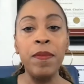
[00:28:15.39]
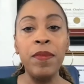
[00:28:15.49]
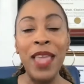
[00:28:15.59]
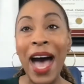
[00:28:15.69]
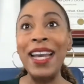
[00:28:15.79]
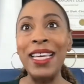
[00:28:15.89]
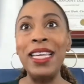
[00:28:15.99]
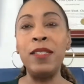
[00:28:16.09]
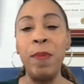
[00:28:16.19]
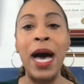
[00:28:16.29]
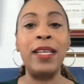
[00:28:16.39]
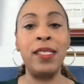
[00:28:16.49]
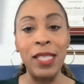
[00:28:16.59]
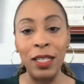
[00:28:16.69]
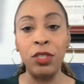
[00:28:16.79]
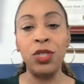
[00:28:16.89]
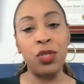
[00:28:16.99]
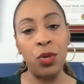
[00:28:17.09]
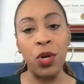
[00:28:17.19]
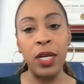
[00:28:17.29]
that is my signature
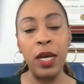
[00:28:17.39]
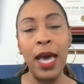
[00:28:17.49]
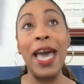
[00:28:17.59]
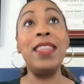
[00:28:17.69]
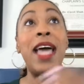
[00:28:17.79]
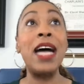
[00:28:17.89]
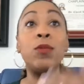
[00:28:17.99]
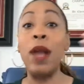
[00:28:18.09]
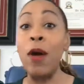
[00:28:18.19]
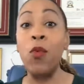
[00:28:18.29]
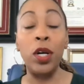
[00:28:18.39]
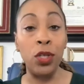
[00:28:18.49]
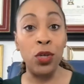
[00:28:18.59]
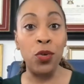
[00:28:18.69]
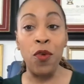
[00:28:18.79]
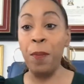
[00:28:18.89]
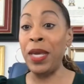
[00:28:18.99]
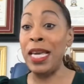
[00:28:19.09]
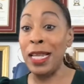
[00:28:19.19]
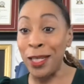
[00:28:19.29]
story. And that's what I want you
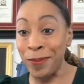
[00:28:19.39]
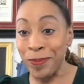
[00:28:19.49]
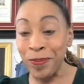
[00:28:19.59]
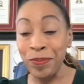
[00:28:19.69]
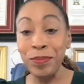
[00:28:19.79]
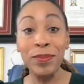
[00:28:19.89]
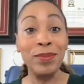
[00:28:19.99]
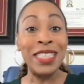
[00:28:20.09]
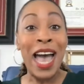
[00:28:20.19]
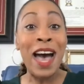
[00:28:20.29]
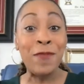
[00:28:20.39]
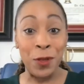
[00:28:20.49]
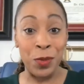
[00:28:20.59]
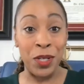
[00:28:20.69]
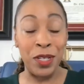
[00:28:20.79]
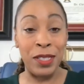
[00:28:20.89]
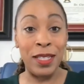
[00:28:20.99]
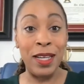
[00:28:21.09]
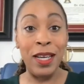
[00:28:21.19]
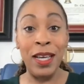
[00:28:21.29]
repeating afterwards.
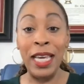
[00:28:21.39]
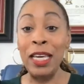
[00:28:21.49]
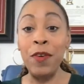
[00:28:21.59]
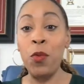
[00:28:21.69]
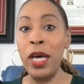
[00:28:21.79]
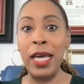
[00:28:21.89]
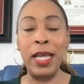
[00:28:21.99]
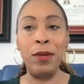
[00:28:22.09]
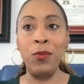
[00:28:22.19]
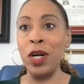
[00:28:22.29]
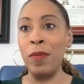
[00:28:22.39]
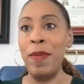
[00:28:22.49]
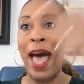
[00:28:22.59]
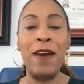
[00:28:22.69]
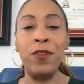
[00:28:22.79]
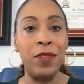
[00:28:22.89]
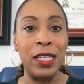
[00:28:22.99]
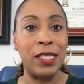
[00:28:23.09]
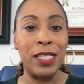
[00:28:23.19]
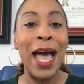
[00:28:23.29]
Even when we're after this
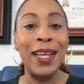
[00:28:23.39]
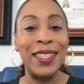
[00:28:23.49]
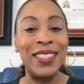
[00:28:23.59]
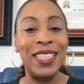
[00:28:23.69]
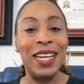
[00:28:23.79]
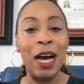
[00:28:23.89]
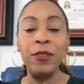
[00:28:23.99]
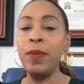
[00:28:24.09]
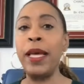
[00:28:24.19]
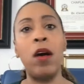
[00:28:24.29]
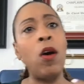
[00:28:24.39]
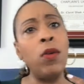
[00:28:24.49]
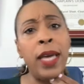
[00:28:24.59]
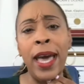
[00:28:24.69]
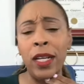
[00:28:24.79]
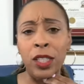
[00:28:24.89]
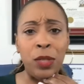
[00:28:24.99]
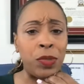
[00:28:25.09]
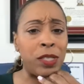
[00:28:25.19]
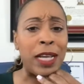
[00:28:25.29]
challenge, I want you to be like, oh yeah, because she
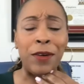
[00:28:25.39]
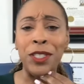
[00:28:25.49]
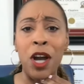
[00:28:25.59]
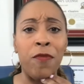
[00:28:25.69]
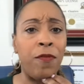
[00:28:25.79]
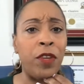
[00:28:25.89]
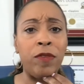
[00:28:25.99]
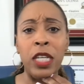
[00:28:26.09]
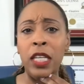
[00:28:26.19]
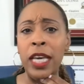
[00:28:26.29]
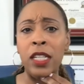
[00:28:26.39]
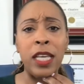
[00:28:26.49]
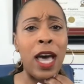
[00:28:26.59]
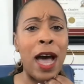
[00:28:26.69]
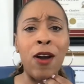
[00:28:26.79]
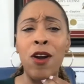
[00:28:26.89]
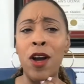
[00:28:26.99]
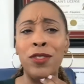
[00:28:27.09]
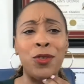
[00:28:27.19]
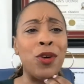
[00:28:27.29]
was a secretary for 15 years. Yeah, I heard her
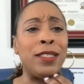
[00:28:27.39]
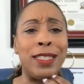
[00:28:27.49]
story.